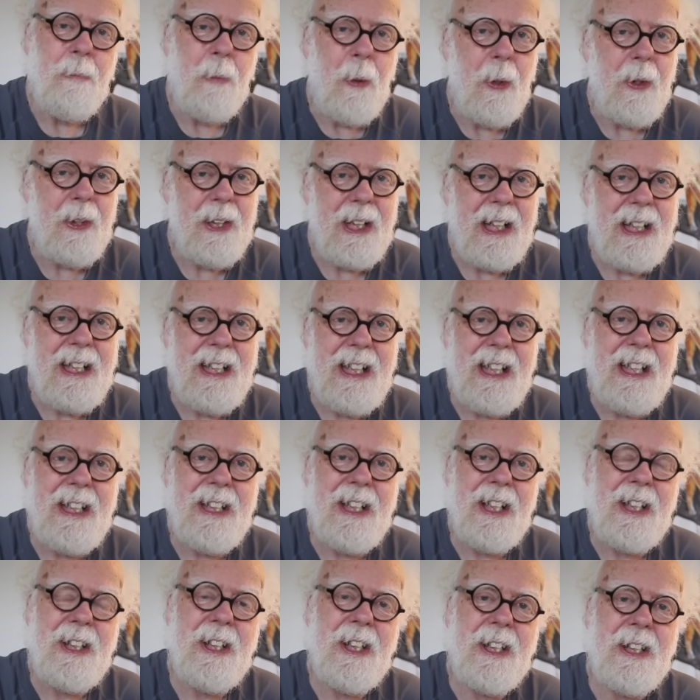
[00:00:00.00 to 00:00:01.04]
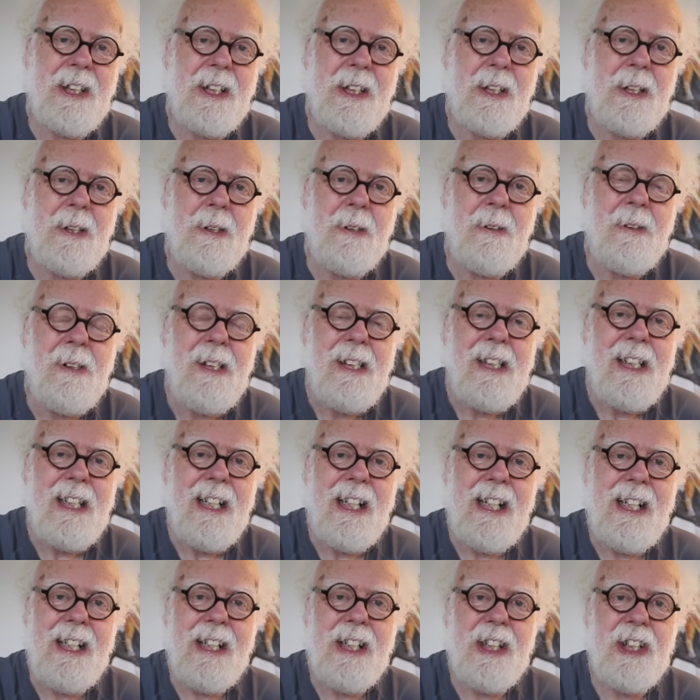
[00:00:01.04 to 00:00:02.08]
what they needed to do
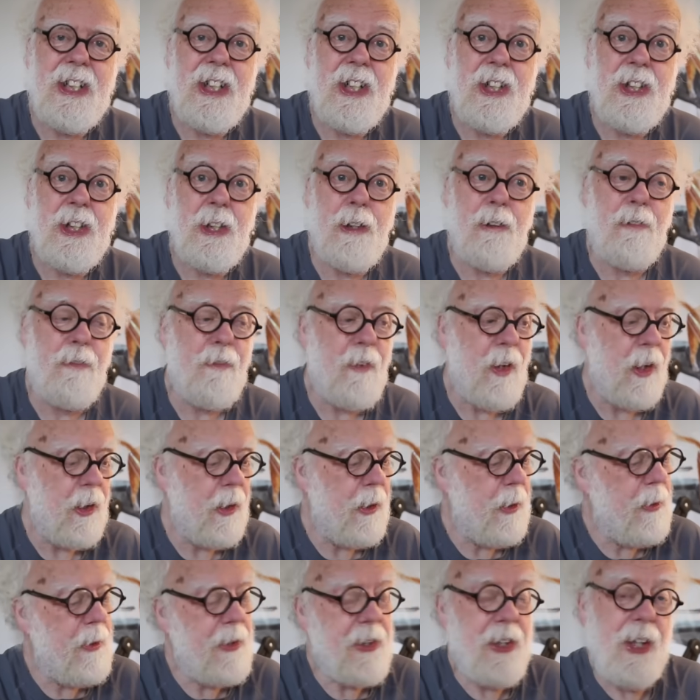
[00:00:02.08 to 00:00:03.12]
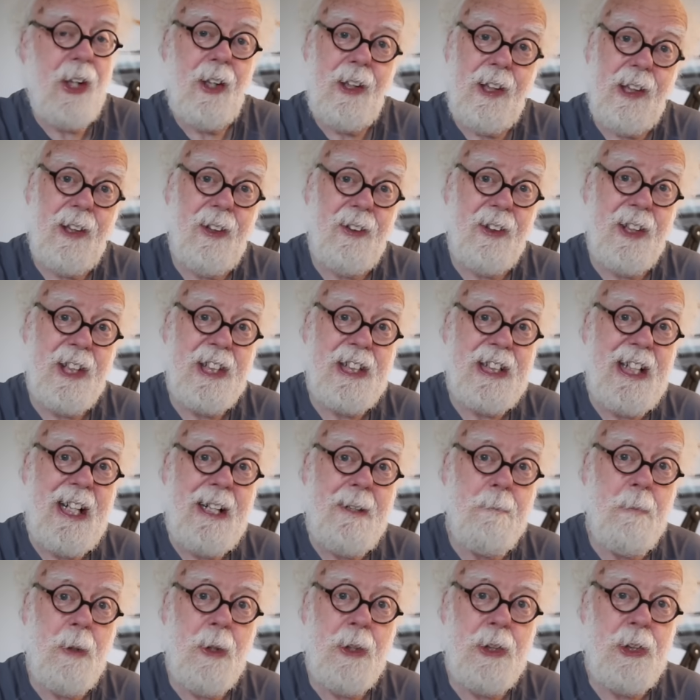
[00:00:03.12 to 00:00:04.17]
is to follow the little ascent
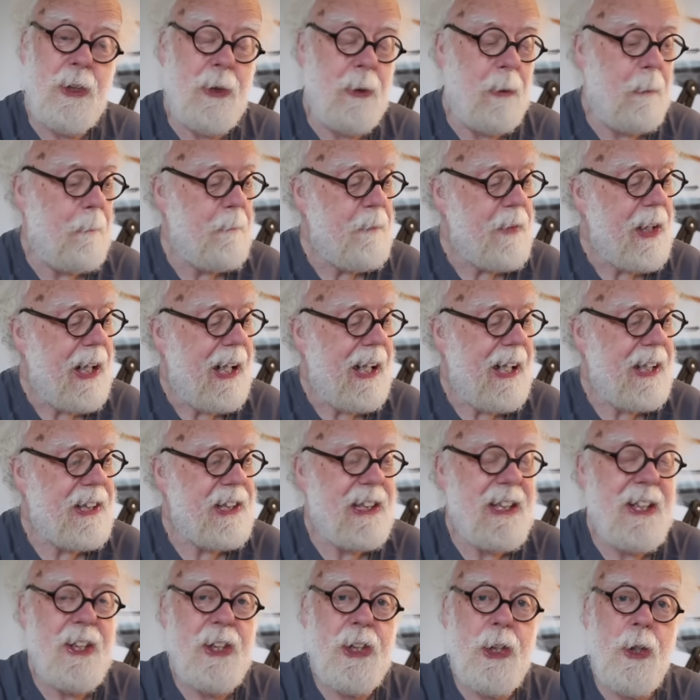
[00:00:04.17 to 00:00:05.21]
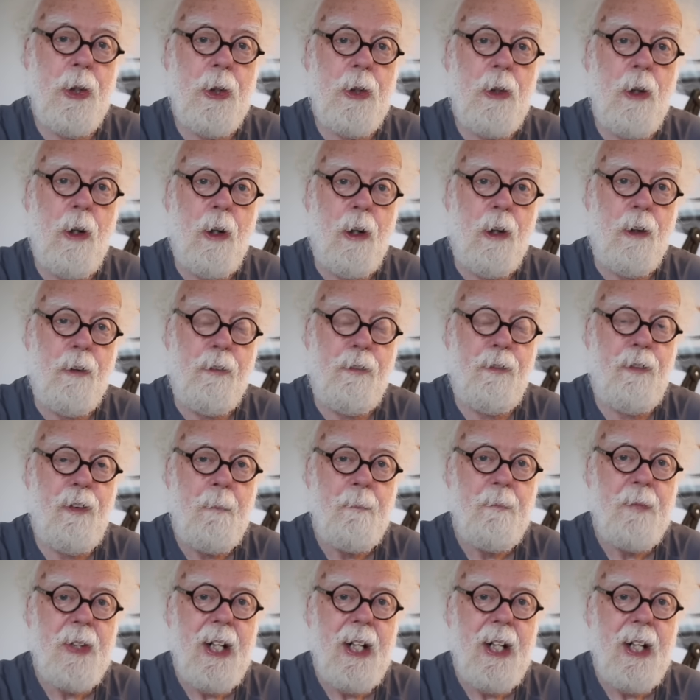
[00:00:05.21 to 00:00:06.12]
module as it took off.